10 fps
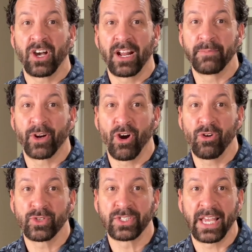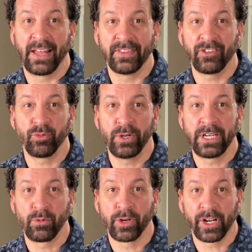I'm your host, and this week
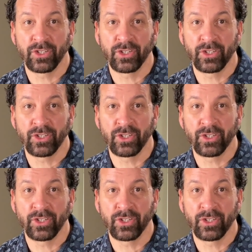we're going to